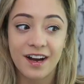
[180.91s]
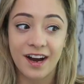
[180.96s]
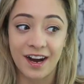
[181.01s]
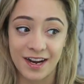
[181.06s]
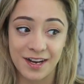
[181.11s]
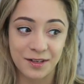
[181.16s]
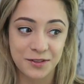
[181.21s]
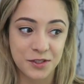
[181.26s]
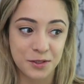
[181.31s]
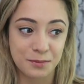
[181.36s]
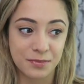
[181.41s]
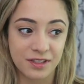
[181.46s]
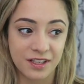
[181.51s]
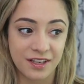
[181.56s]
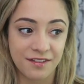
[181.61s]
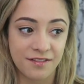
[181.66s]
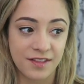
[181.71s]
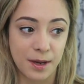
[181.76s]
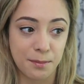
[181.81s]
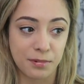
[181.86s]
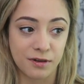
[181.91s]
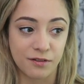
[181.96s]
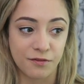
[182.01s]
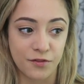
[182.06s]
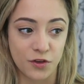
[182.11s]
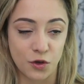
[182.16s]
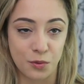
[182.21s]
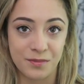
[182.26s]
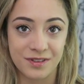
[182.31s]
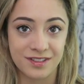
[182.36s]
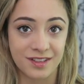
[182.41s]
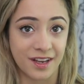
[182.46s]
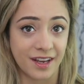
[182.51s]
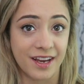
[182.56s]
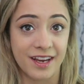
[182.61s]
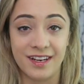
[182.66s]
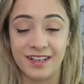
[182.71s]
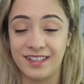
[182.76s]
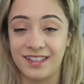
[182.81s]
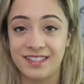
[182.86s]
I also believe that perfume is
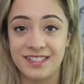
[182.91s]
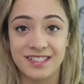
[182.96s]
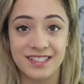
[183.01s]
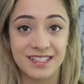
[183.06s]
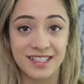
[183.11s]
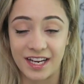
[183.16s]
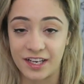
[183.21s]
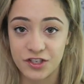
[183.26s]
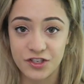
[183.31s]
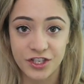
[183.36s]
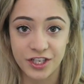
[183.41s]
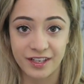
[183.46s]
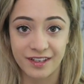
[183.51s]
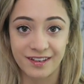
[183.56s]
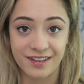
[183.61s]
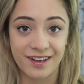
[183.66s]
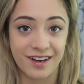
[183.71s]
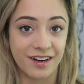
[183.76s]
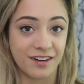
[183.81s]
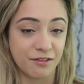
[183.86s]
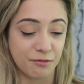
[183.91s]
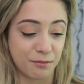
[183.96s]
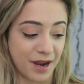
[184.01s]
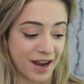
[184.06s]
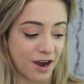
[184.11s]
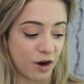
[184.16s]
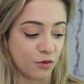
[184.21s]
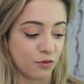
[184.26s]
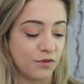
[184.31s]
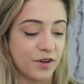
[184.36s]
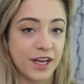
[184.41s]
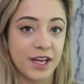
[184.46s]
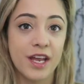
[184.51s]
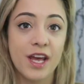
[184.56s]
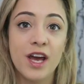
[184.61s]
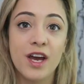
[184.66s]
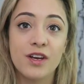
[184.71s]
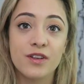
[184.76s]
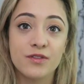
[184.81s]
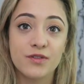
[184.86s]
like an extension of my outfit.
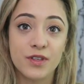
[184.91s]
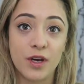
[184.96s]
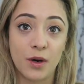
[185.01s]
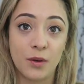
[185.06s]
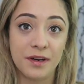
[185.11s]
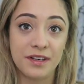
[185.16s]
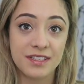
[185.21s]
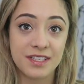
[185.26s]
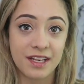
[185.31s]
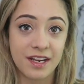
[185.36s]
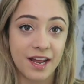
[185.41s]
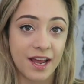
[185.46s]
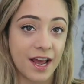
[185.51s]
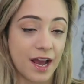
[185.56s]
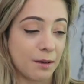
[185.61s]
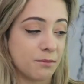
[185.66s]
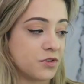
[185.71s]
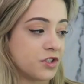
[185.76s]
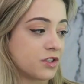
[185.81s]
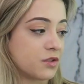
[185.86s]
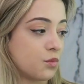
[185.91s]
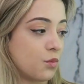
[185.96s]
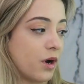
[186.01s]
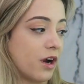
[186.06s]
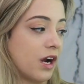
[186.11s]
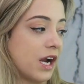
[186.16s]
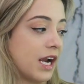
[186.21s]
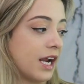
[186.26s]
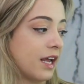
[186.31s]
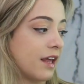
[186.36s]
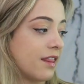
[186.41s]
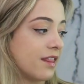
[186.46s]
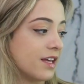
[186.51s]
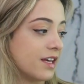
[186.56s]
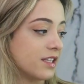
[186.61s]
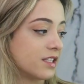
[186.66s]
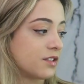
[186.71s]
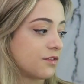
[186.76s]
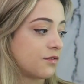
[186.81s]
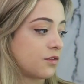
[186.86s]
So today I'm just wearing
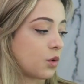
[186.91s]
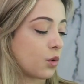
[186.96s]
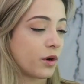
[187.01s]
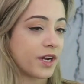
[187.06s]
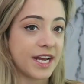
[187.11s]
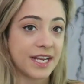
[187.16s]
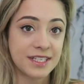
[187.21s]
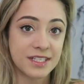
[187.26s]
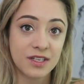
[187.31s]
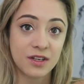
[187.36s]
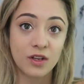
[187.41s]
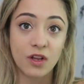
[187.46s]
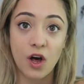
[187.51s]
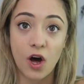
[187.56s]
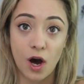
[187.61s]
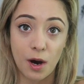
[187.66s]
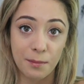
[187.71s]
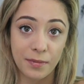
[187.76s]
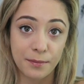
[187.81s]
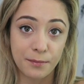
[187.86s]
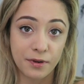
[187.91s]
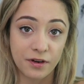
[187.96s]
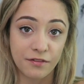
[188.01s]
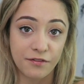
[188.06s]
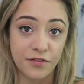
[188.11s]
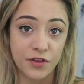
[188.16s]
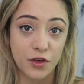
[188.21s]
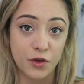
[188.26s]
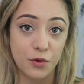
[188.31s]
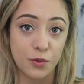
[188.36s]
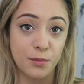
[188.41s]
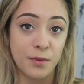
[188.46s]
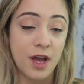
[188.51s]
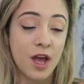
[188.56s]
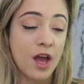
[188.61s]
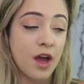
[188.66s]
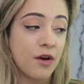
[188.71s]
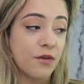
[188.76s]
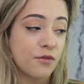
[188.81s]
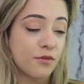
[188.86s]
this Floriental Almond Perfume
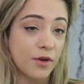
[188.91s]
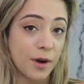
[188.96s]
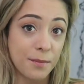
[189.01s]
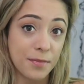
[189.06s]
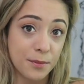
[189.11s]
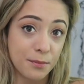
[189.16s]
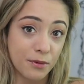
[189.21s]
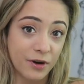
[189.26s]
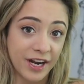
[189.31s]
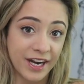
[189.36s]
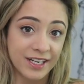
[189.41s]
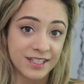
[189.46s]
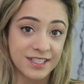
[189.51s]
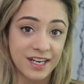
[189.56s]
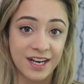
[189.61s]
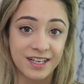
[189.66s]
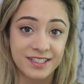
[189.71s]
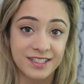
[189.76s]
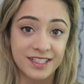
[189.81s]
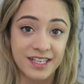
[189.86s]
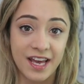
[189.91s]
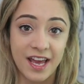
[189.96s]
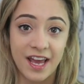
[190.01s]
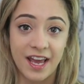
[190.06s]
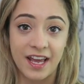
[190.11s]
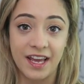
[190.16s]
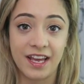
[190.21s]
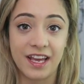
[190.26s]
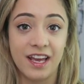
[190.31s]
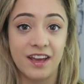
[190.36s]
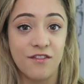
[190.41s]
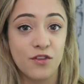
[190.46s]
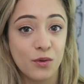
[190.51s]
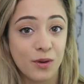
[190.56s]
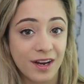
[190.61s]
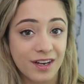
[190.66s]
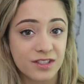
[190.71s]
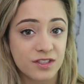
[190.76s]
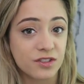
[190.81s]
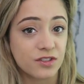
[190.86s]
from the brand Dossier. If you
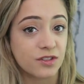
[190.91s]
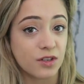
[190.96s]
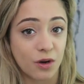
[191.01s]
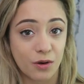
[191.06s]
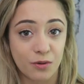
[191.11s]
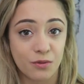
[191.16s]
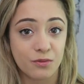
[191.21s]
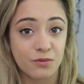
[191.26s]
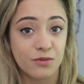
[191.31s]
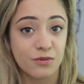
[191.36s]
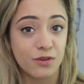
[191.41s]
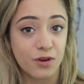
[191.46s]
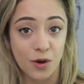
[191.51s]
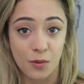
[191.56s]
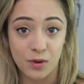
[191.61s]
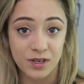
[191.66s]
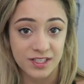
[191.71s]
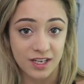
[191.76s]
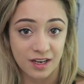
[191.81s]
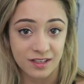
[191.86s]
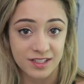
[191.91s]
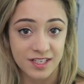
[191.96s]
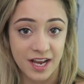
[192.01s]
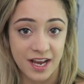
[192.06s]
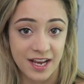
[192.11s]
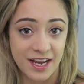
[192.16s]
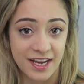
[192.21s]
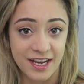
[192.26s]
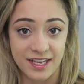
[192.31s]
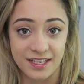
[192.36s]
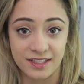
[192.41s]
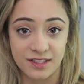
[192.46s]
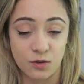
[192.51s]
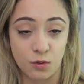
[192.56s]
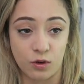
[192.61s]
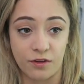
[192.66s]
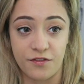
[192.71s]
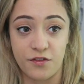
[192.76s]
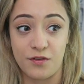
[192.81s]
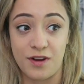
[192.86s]
guys don't know what Dossier is
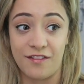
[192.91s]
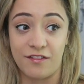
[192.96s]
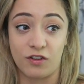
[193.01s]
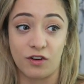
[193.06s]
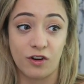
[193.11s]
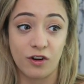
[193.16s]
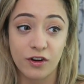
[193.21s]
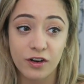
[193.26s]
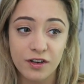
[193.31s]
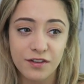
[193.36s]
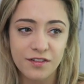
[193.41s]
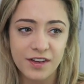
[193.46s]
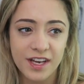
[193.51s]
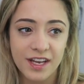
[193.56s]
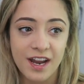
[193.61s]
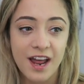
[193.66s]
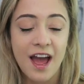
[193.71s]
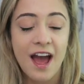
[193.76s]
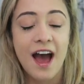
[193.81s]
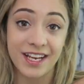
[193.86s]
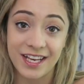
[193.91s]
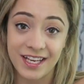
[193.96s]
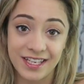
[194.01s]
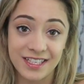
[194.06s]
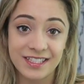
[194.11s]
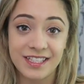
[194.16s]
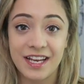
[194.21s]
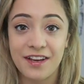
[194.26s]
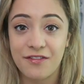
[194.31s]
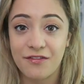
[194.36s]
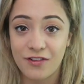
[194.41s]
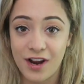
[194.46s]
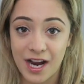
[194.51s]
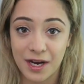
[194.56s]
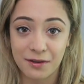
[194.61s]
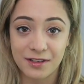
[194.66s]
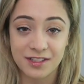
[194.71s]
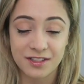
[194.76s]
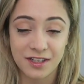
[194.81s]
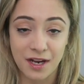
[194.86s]
or you've never heard of it, it is a
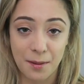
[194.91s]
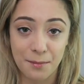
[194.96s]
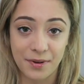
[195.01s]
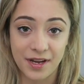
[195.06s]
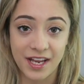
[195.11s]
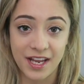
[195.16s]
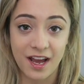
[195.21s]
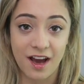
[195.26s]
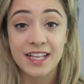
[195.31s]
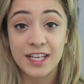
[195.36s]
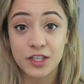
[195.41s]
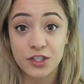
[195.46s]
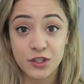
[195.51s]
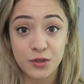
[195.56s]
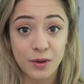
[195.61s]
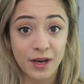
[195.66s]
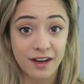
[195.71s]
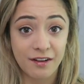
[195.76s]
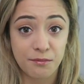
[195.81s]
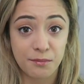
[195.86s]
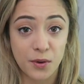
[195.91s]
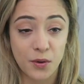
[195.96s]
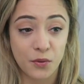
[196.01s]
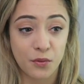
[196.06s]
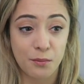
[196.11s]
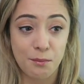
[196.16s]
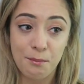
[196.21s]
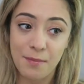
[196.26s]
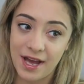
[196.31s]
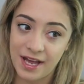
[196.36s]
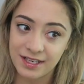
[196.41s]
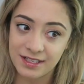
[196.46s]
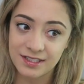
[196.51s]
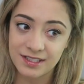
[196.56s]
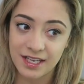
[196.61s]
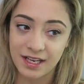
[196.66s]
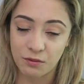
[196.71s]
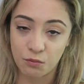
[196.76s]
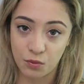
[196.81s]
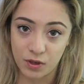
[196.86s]
fragrance company. They do have both
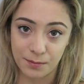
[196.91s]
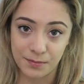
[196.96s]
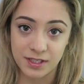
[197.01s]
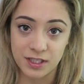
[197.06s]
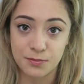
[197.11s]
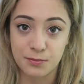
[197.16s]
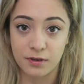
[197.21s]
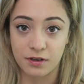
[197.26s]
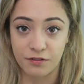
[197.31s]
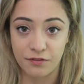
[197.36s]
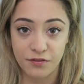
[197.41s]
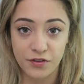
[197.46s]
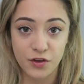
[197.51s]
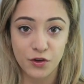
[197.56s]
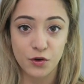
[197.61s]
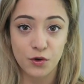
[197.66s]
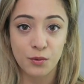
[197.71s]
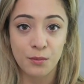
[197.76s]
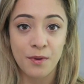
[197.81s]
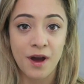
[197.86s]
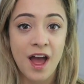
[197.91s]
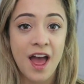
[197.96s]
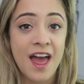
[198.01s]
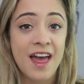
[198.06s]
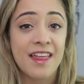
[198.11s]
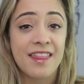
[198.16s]
men's and women's perfume.